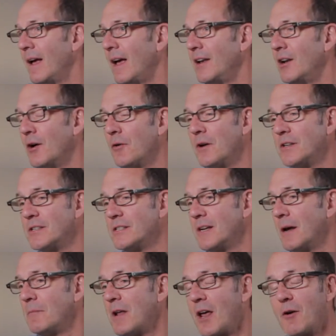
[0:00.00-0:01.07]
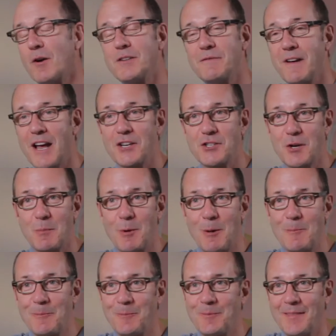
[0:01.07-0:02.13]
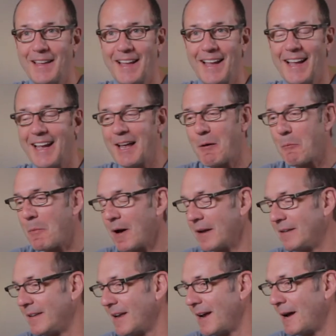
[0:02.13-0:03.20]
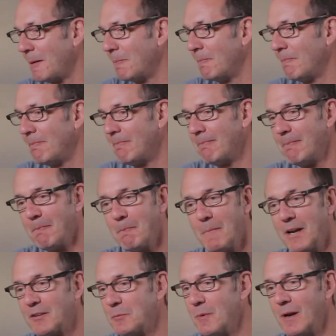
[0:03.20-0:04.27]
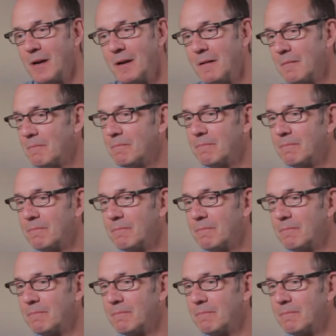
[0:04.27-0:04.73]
know it's not always fashionable, but makes me